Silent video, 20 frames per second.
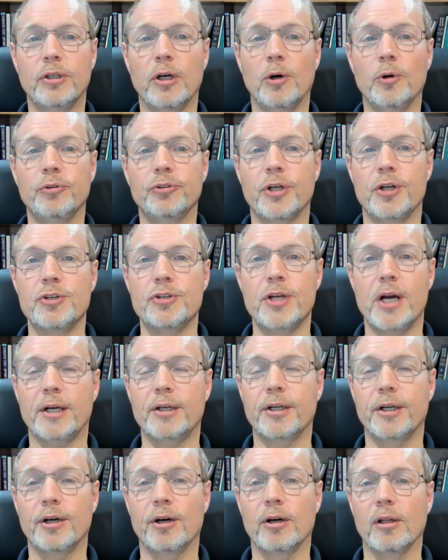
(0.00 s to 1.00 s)
goes
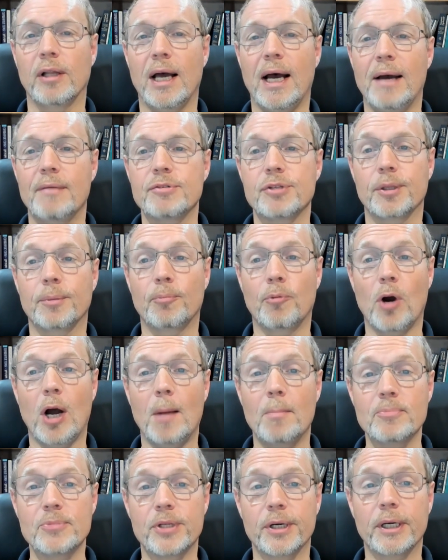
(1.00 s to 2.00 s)
unchecked in our lives and the
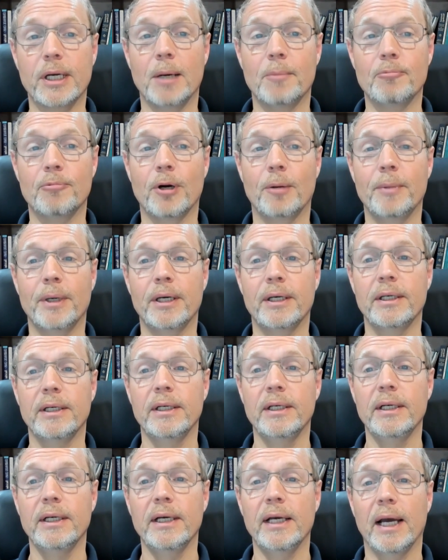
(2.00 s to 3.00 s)
problems that come from it
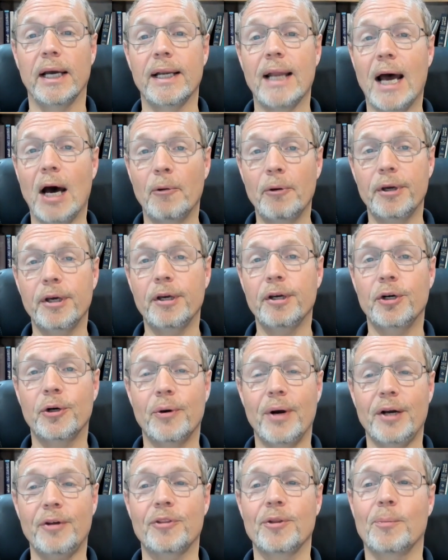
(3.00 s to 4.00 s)
and how we can
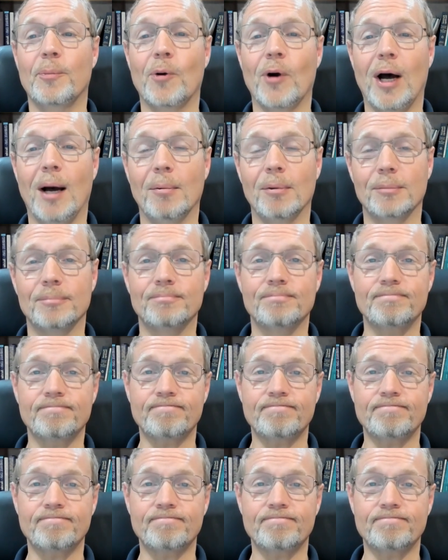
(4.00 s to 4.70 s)
correct the problem.